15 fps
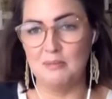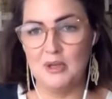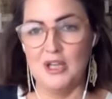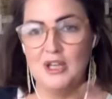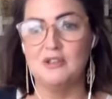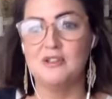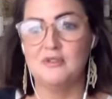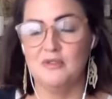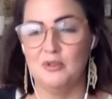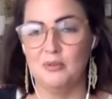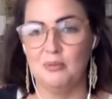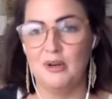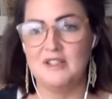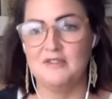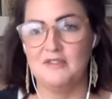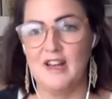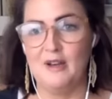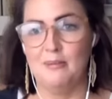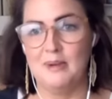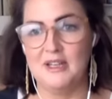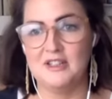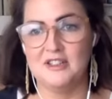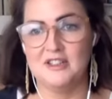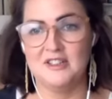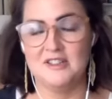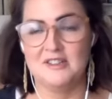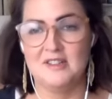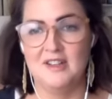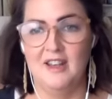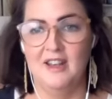beautiful pressed flower
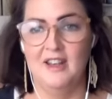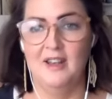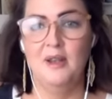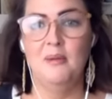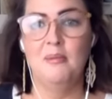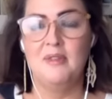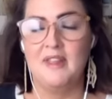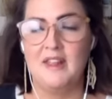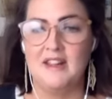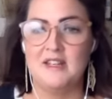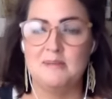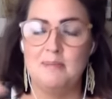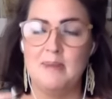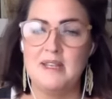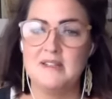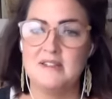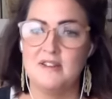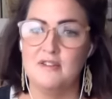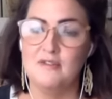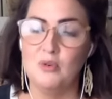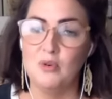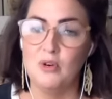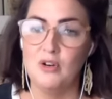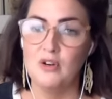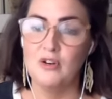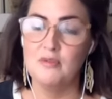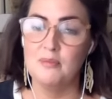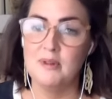pictures, but then there's bits that have fallen off.